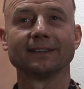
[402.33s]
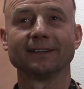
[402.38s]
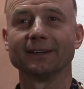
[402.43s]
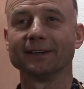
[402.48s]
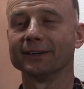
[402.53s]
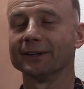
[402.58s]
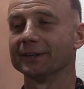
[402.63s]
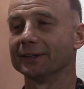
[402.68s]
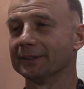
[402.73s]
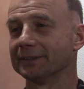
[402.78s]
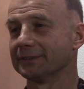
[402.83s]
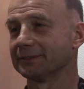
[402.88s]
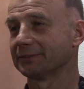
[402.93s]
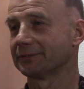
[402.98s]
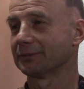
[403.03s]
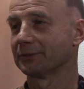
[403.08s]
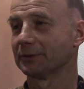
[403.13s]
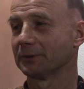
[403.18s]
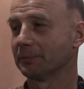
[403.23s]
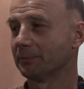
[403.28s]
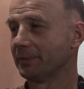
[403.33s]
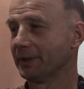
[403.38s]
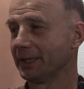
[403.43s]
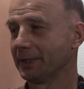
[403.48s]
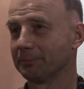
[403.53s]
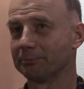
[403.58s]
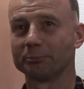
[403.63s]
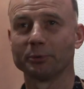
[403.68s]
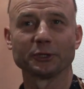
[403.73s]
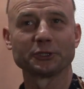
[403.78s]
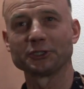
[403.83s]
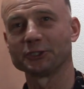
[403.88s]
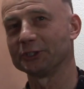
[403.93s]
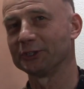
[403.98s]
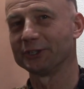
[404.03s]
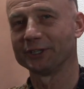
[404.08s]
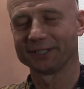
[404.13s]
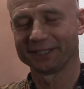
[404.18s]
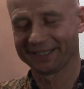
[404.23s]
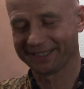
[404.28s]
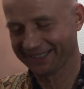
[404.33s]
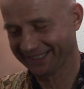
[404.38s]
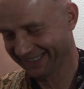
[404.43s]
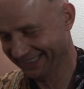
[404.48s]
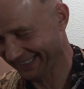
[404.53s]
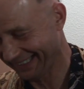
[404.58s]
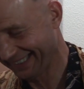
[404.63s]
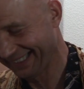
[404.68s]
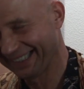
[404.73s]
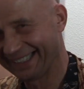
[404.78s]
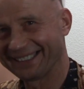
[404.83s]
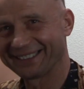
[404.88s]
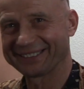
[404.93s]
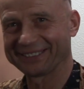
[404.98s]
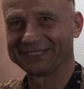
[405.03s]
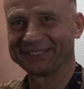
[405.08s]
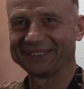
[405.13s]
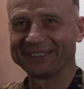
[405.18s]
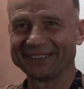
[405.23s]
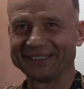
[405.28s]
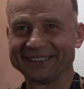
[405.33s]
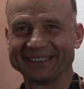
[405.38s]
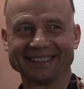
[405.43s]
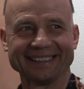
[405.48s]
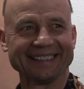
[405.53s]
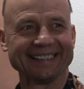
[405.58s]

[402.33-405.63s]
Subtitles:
for being butchered, as it were.